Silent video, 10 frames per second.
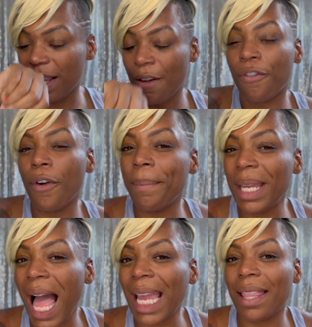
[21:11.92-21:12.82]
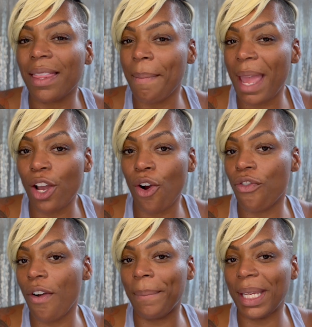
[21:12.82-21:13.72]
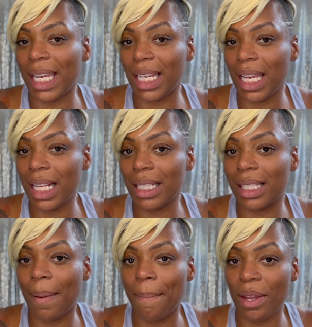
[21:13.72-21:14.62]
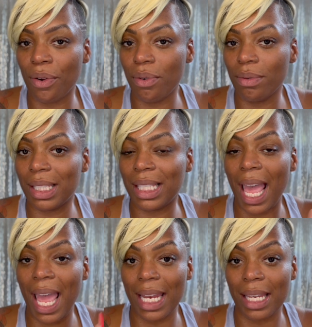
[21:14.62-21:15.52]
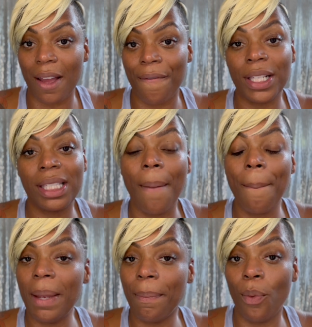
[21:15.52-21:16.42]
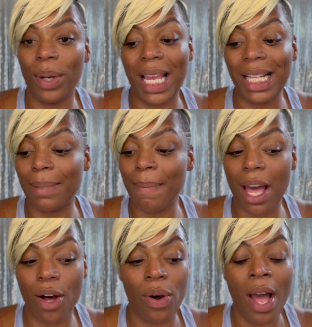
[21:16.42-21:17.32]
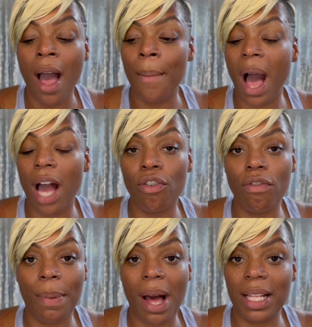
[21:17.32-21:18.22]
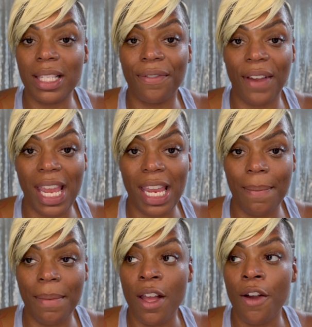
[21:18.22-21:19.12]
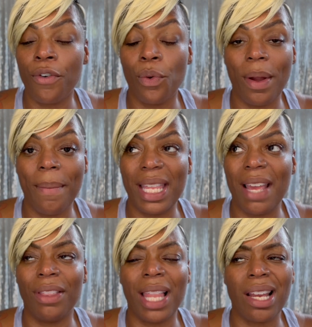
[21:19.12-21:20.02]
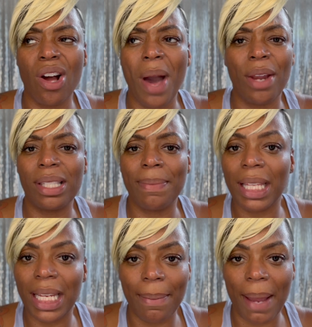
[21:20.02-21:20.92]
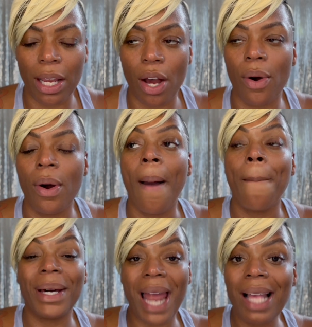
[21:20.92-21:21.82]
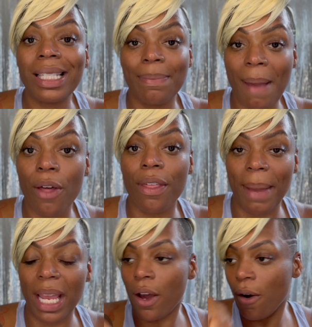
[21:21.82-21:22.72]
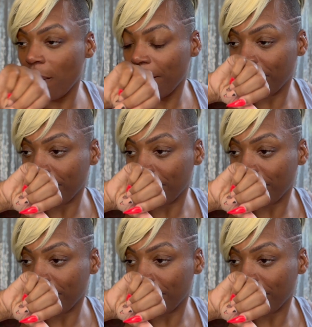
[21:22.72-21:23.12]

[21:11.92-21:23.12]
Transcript: For me, I get the mango from beginning to middle to end. For some people, when they smell Paco Rabanne's Fame for Women, they like, oh, I don't smell any mango. But I smell the mango.